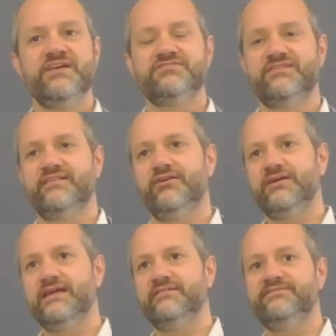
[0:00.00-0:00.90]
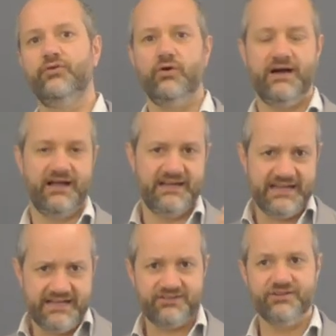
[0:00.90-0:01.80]
So they're looking for
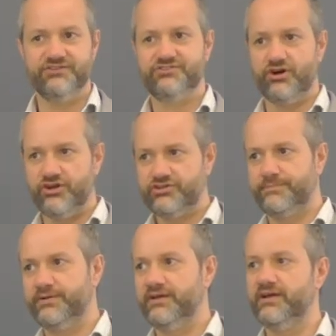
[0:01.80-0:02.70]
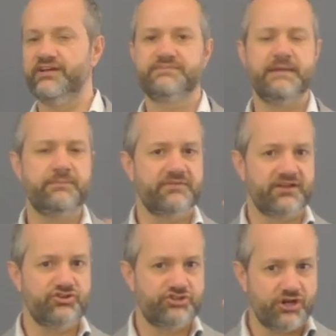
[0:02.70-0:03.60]
leaders, entrepreneurs, people that
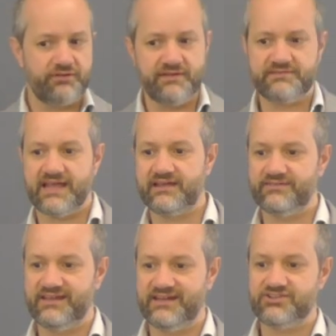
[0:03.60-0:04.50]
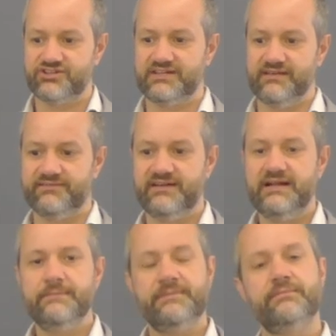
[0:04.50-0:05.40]
can show they've taken the initiative,
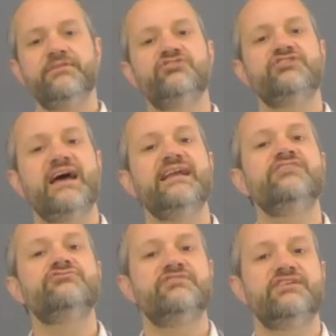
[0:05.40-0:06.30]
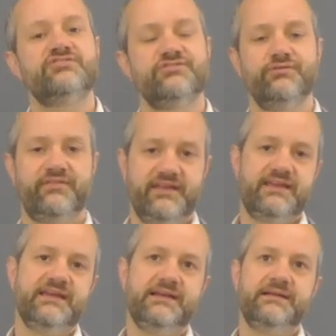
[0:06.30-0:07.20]
people that challenge traditional
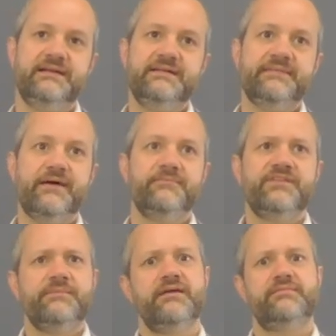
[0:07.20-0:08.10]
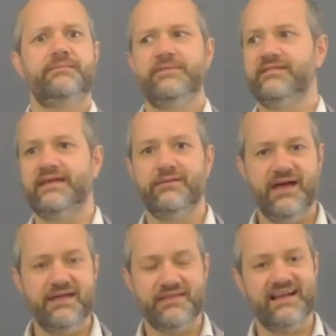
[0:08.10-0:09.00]
thinking. Now, you might be thinking,
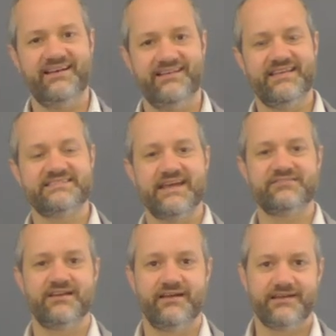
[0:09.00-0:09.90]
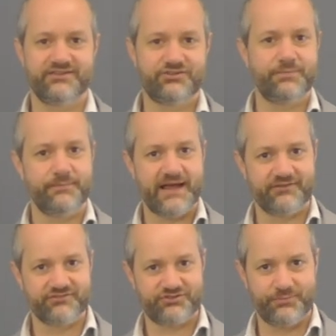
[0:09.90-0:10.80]
hey, that sounds like a
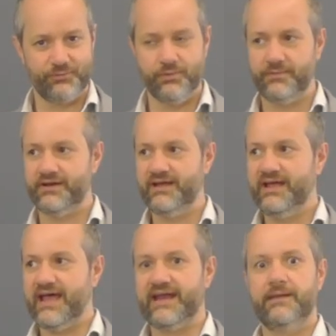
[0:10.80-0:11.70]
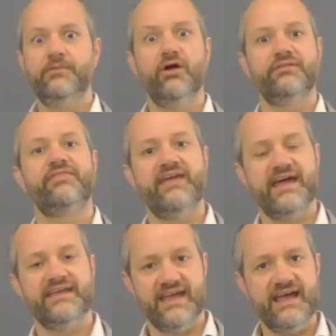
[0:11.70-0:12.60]
Superman or a Superwoman, and I'm not
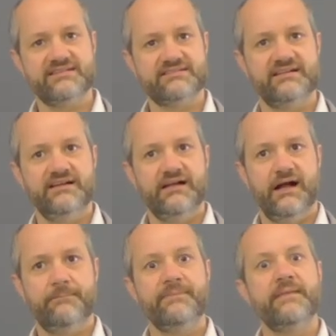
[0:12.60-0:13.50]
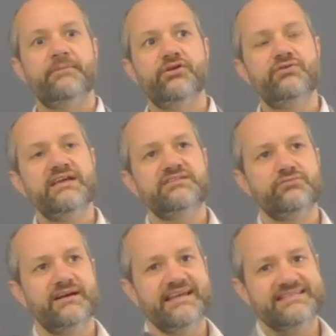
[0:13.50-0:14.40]
there yet. But you need
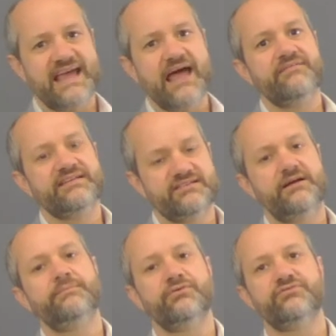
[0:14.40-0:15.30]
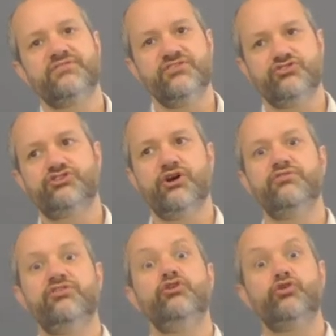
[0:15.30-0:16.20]
to at least have examples that
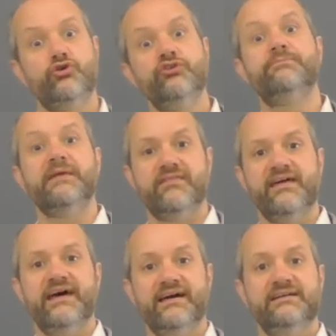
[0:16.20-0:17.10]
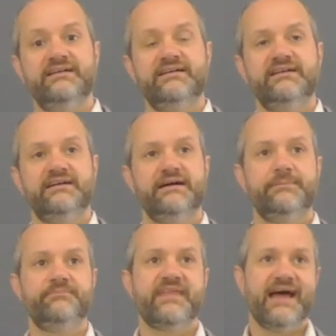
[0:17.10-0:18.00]
show that you could be there.
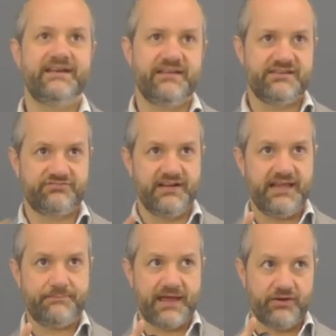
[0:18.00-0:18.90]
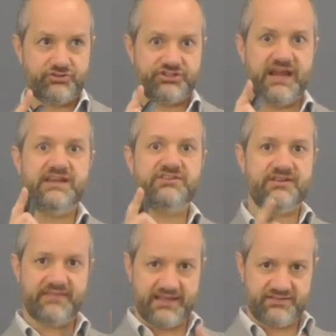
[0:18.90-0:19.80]
And it's really about
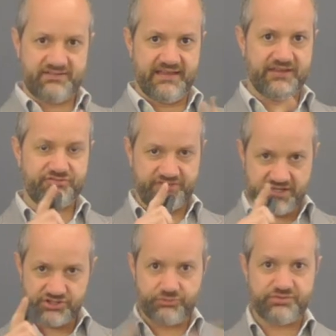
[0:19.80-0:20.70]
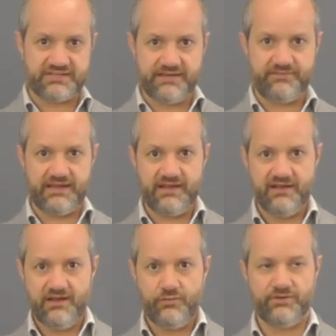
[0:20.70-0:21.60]
changing that traditional CV,
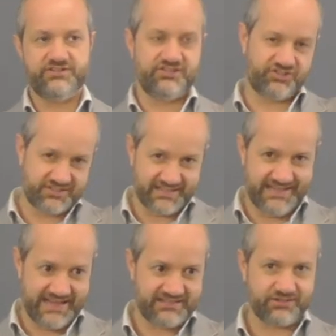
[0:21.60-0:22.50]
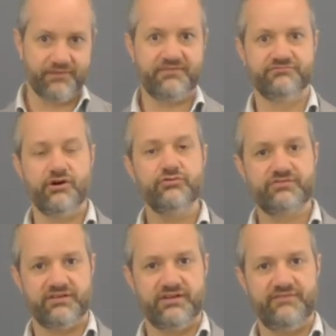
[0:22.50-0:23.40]
which is just a list of the
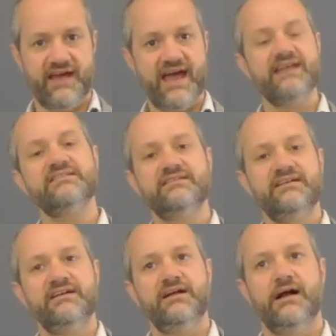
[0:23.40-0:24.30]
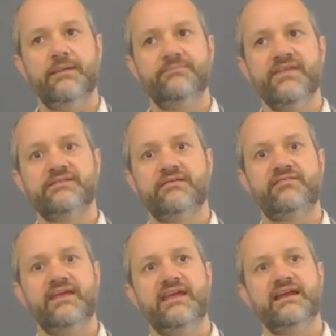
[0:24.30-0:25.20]
roles that you've had, to
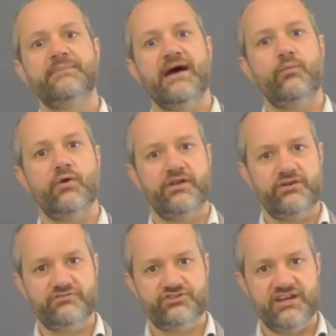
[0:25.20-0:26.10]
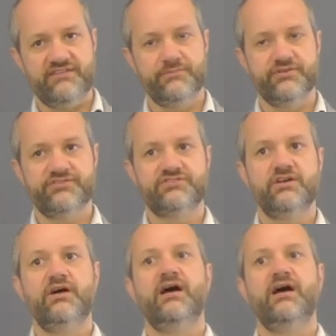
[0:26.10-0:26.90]
thinking about what are your achievements,